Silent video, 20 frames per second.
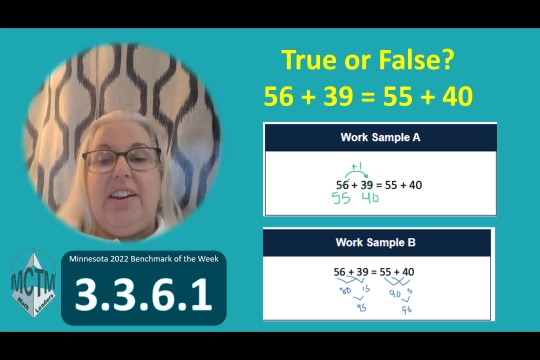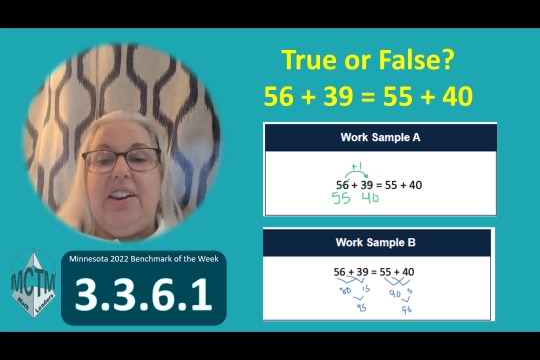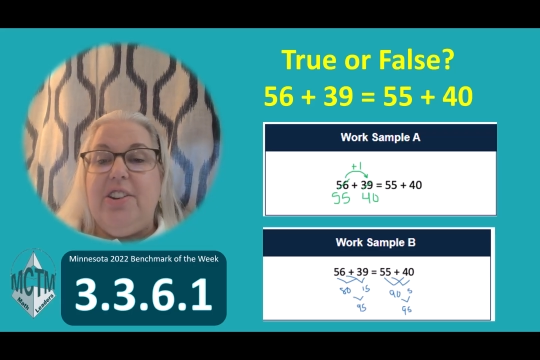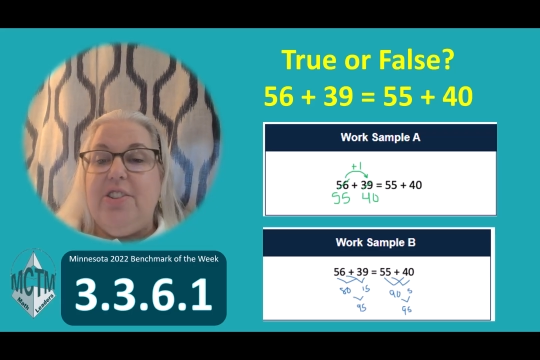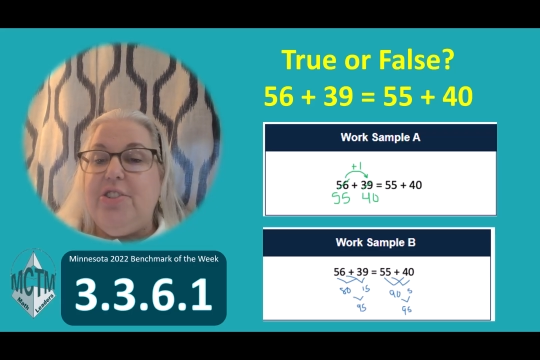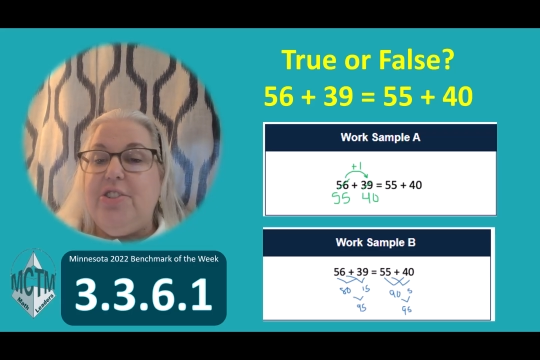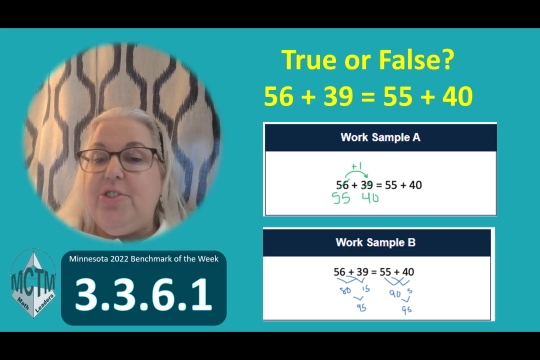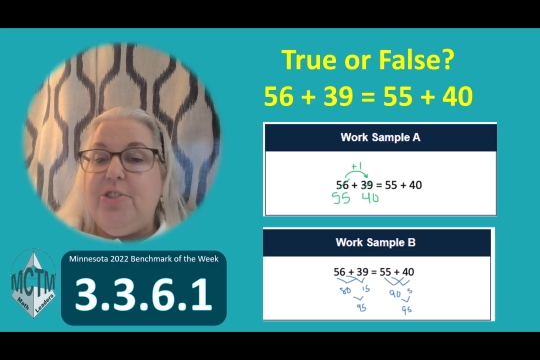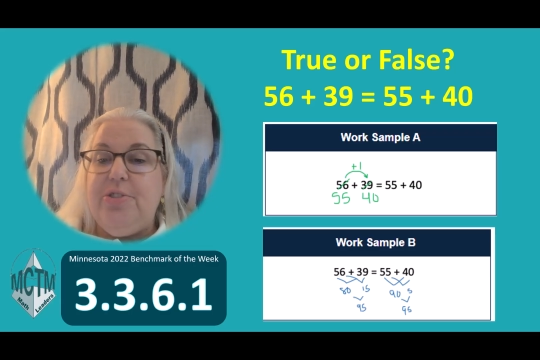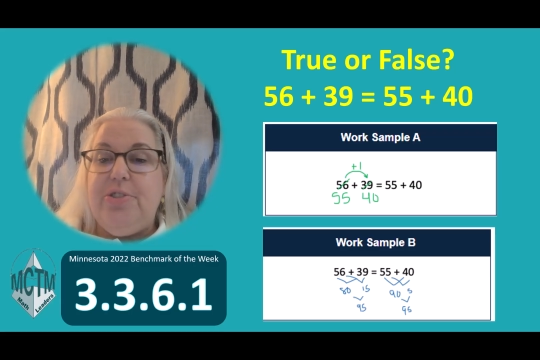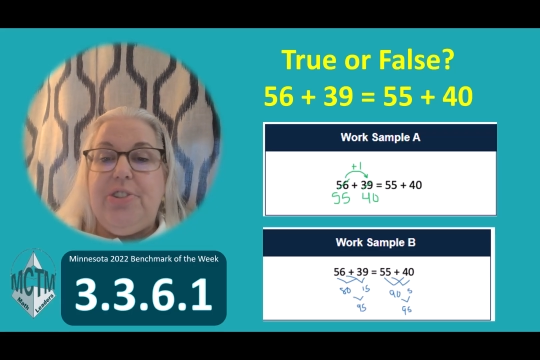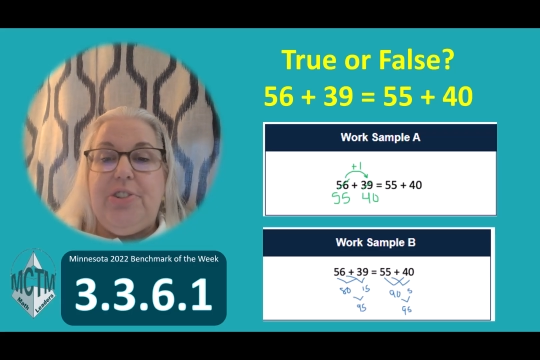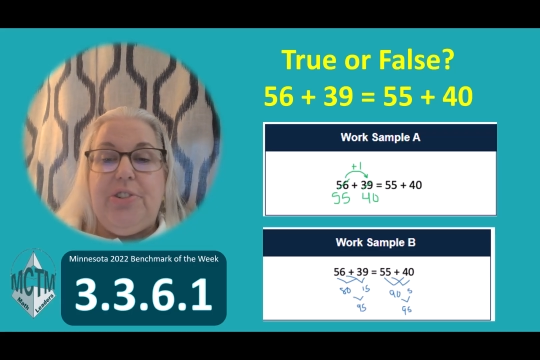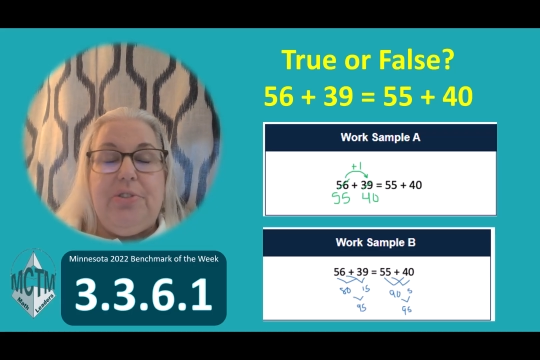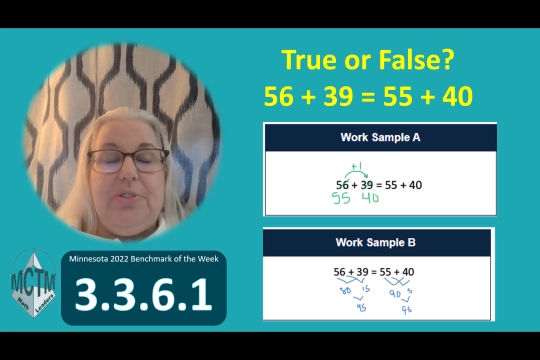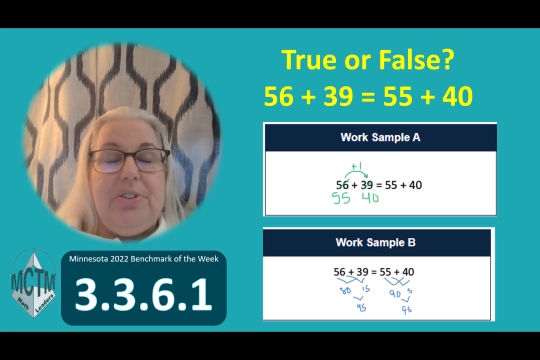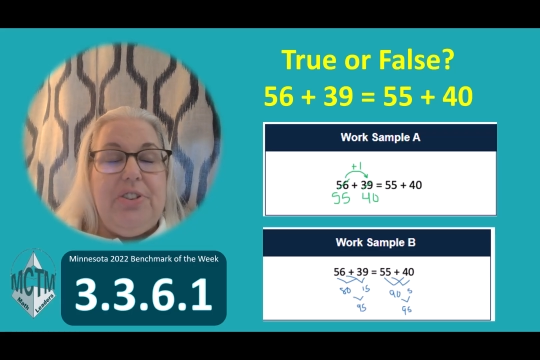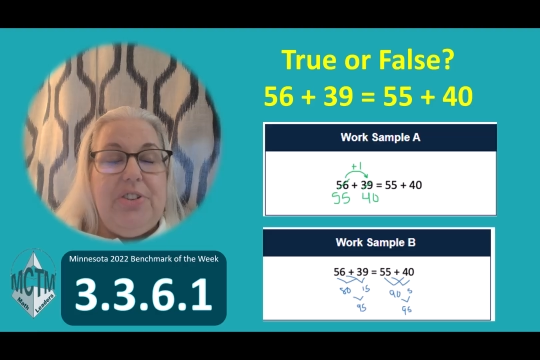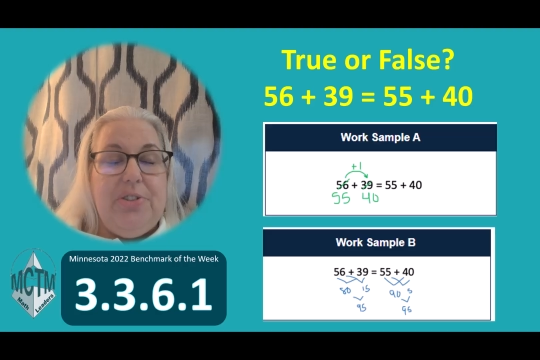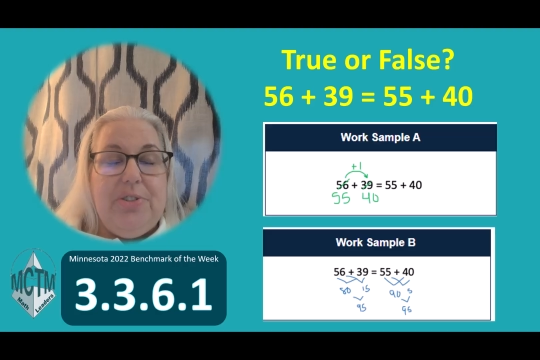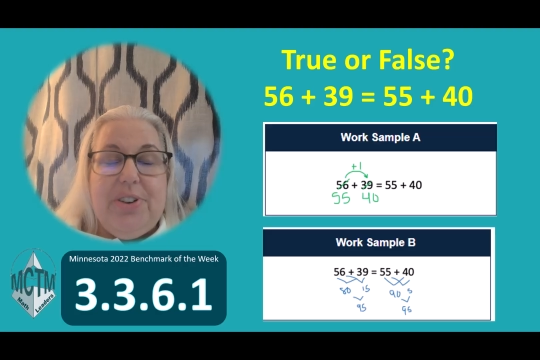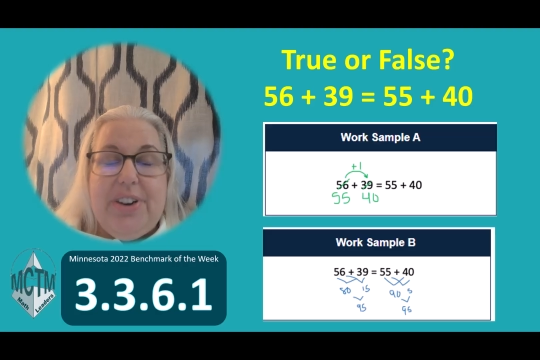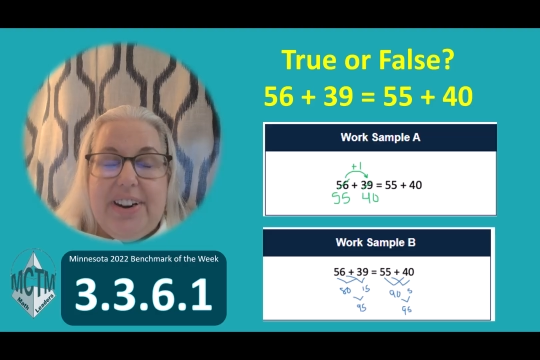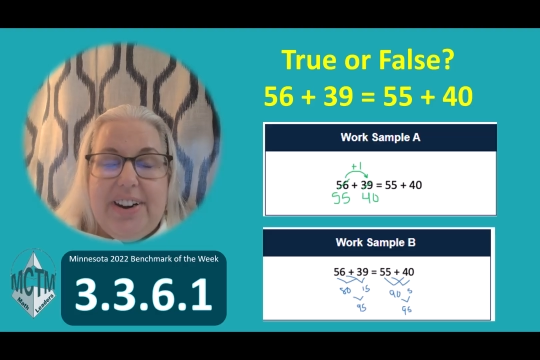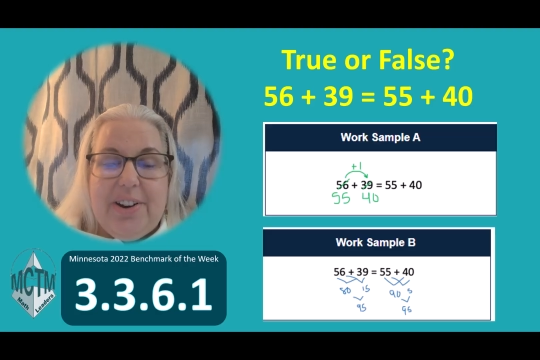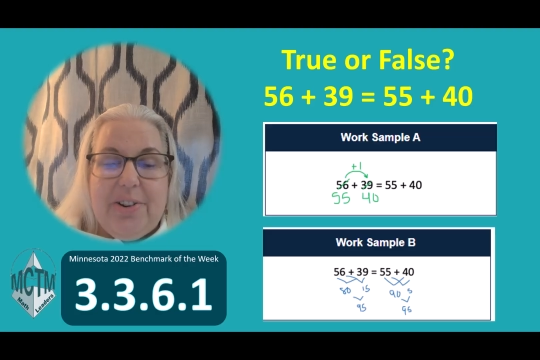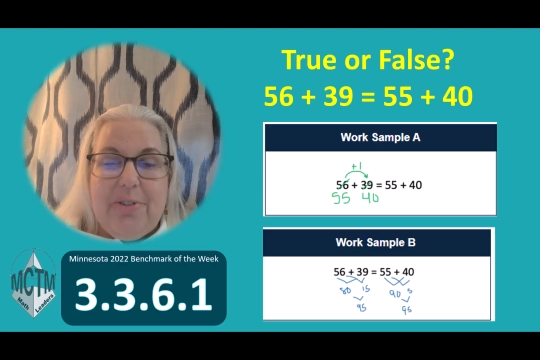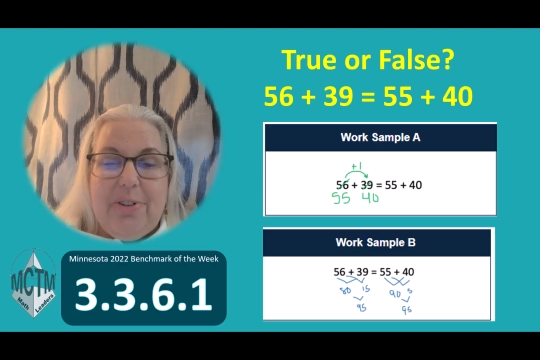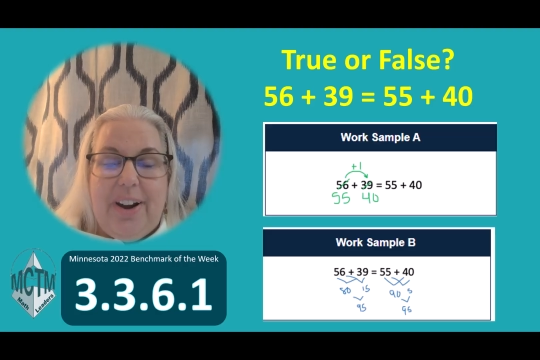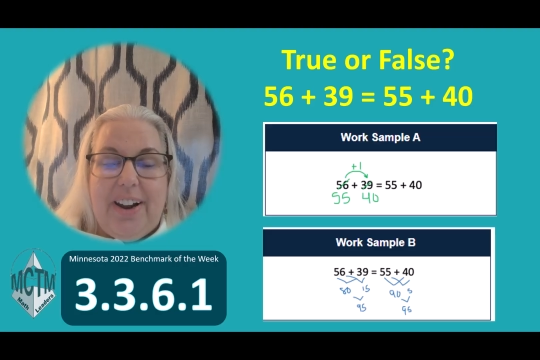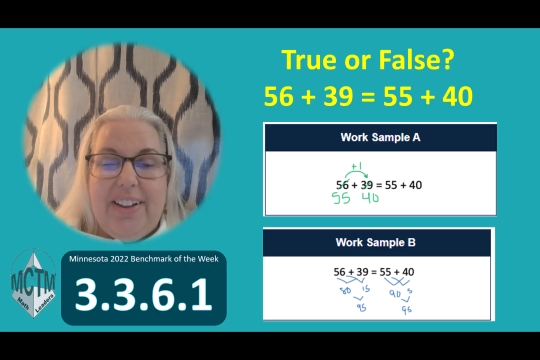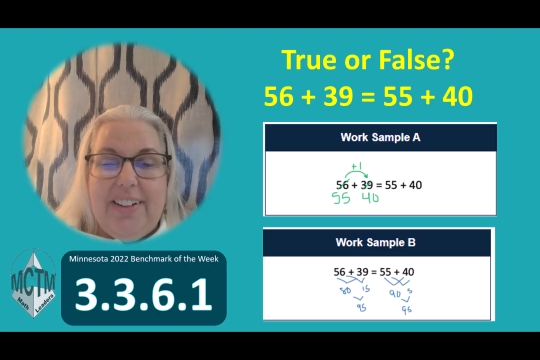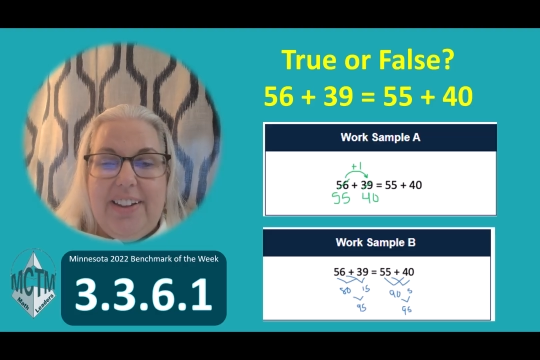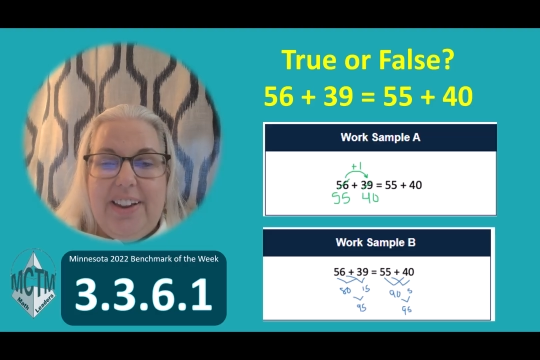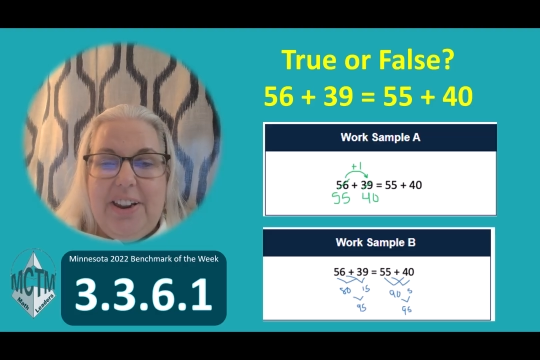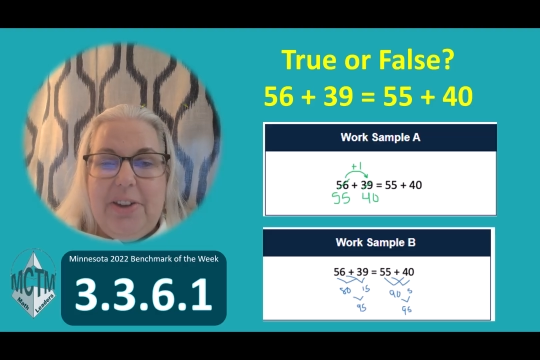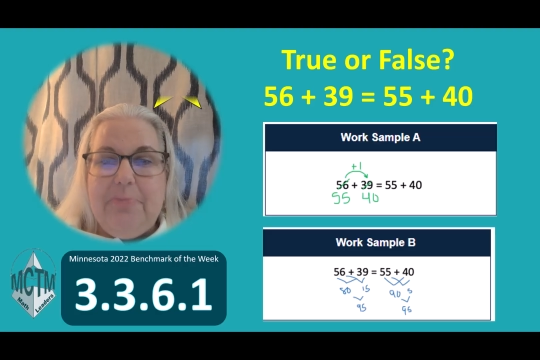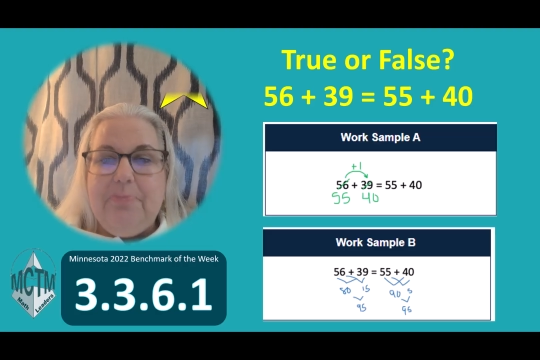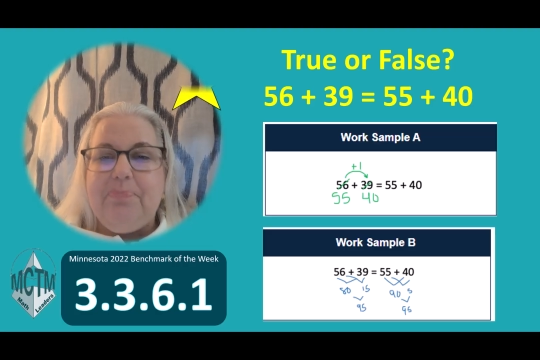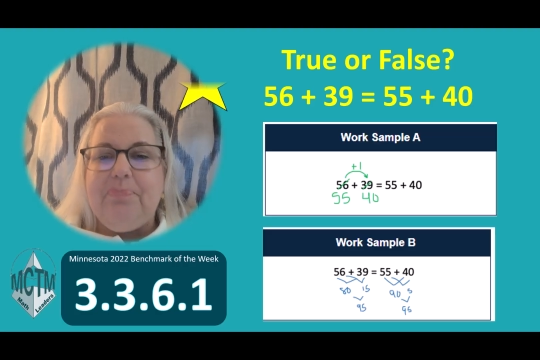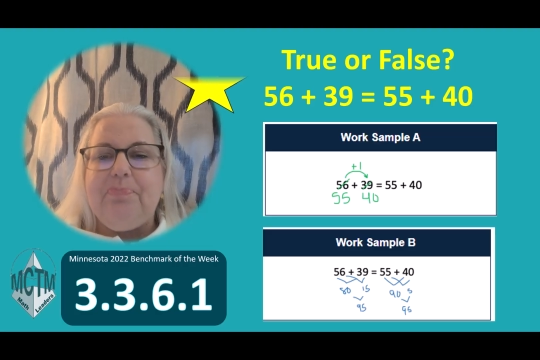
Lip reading: here's two students who did it correctly,